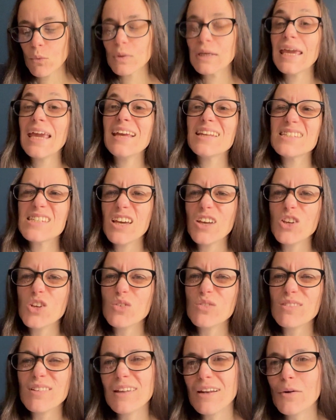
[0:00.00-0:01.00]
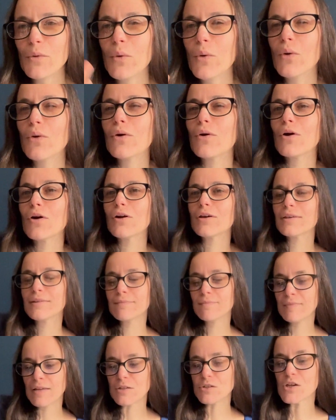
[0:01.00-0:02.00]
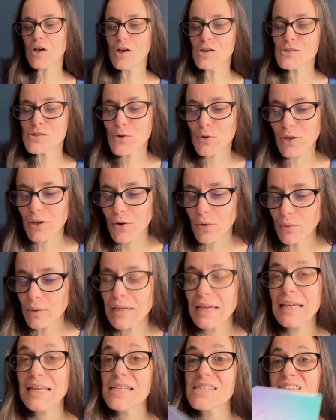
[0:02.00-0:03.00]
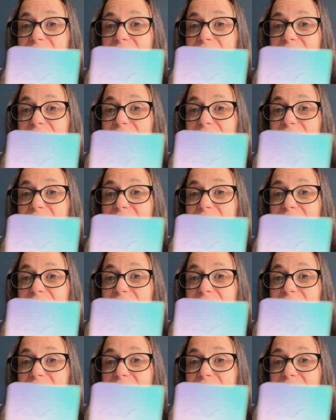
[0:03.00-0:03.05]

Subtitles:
can't tell you, or there's also, it is